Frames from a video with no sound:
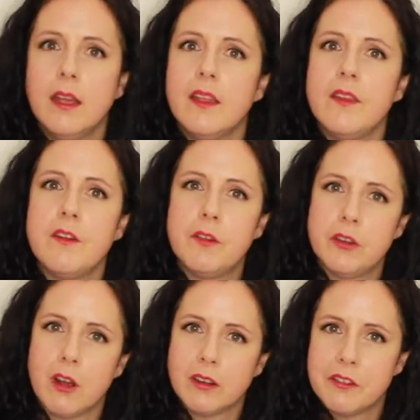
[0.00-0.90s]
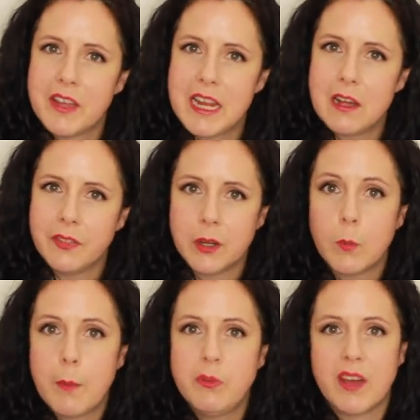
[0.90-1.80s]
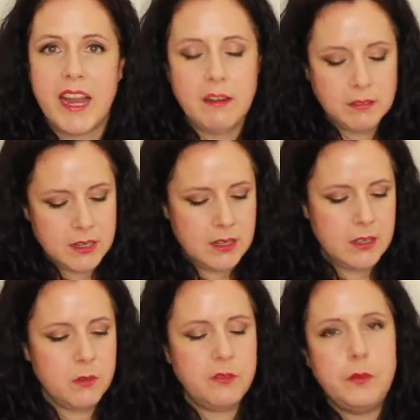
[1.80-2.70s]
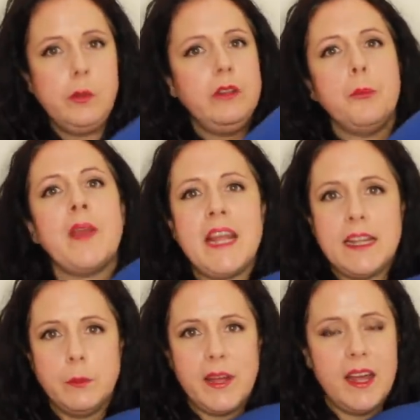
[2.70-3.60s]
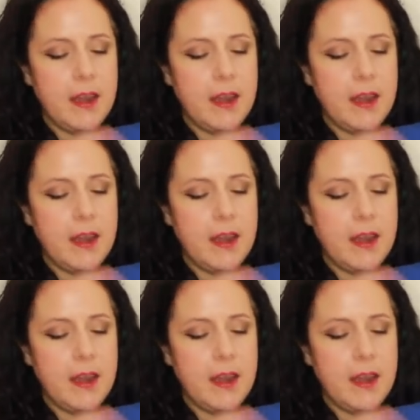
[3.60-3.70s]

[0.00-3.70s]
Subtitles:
the photography on their website fooled me a little bit,